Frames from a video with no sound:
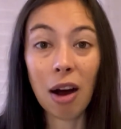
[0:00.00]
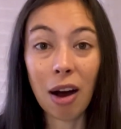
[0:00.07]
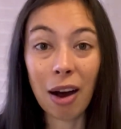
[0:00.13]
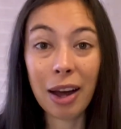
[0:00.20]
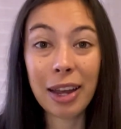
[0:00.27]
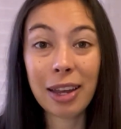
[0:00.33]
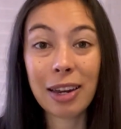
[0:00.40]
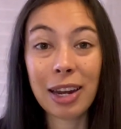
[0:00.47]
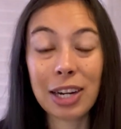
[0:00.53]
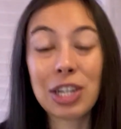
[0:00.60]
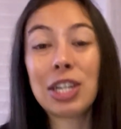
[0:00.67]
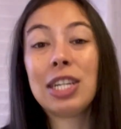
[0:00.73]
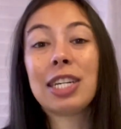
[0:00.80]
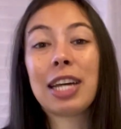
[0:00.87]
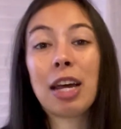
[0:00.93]
I can
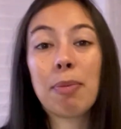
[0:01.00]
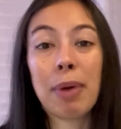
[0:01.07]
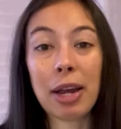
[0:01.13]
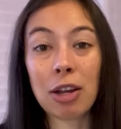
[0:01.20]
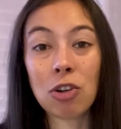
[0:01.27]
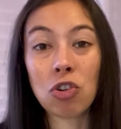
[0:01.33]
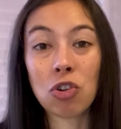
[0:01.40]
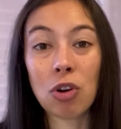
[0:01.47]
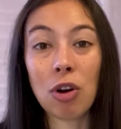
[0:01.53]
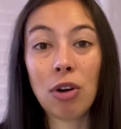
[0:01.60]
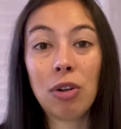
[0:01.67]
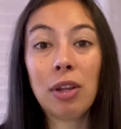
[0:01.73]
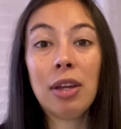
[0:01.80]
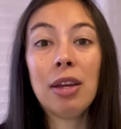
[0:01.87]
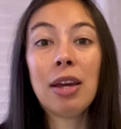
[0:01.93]
actually take back
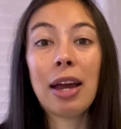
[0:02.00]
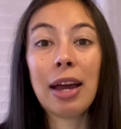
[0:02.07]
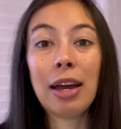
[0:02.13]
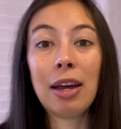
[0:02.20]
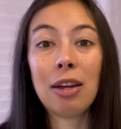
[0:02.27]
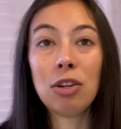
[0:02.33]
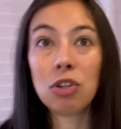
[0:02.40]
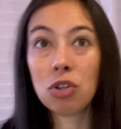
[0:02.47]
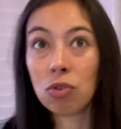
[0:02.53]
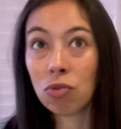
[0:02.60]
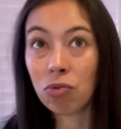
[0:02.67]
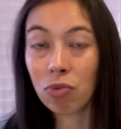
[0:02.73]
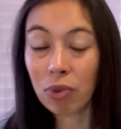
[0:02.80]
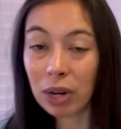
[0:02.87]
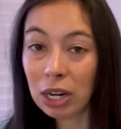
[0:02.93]
control and
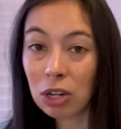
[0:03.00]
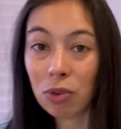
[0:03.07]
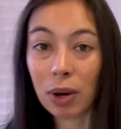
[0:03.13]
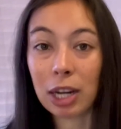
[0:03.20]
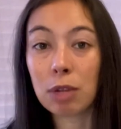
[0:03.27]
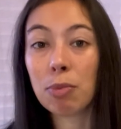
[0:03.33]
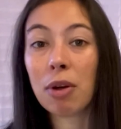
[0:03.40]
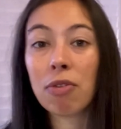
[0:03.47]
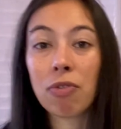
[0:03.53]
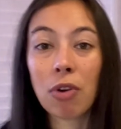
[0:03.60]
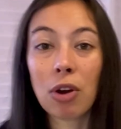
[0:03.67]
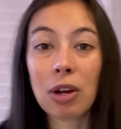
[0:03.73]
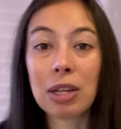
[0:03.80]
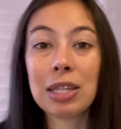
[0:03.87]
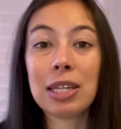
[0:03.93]
redirect my
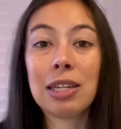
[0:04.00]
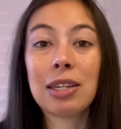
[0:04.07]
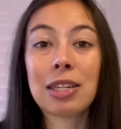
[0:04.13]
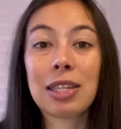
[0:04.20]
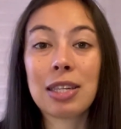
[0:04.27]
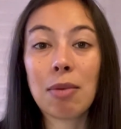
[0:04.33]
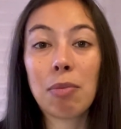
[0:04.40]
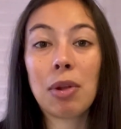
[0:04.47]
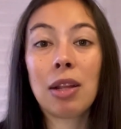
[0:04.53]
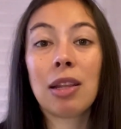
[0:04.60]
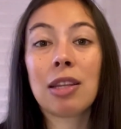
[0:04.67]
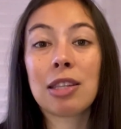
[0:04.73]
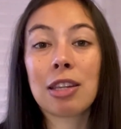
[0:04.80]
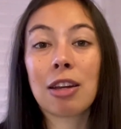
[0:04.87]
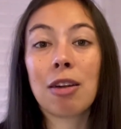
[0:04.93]
focus into something
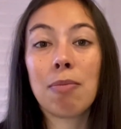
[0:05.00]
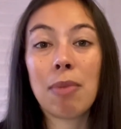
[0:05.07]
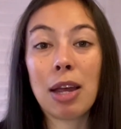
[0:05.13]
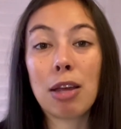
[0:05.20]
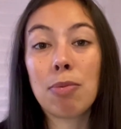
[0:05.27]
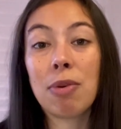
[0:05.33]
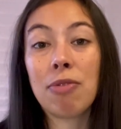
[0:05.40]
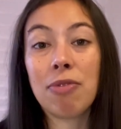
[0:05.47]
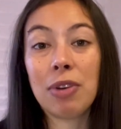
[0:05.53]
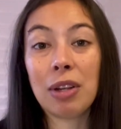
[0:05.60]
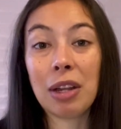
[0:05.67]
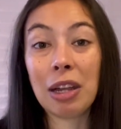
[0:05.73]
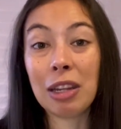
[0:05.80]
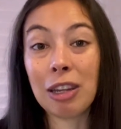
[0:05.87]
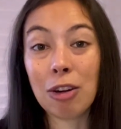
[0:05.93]
that's going to make me feel
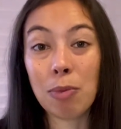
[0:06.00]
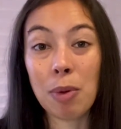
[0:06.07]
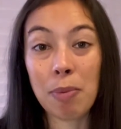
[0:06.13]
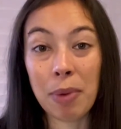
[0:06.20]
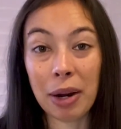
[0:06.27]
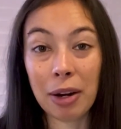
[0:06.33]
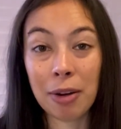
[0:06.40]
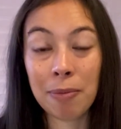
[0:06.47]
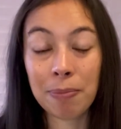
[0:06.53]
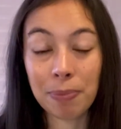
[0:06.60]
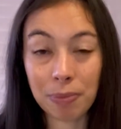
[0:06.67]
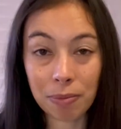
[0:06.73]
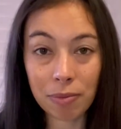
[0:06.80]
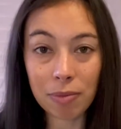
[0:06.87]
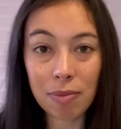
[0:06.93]
a little bit better.
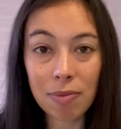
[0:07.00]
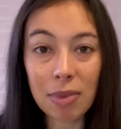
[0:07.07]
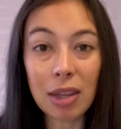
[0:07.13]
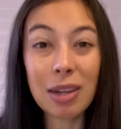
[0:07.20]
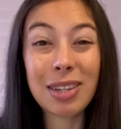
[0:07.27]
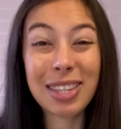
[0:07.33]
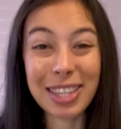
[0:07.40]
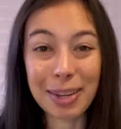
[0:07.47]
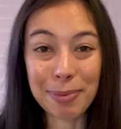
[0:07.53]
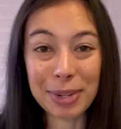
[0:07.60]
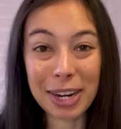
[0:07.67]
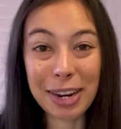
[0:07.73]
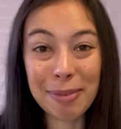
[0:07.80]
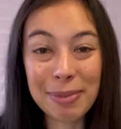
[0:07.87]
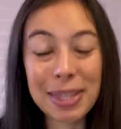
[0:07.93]

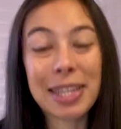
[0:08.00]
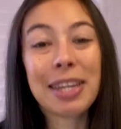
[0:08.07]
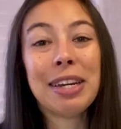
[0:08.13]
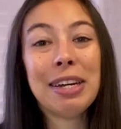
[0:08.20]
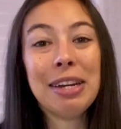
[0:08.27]
Sometimes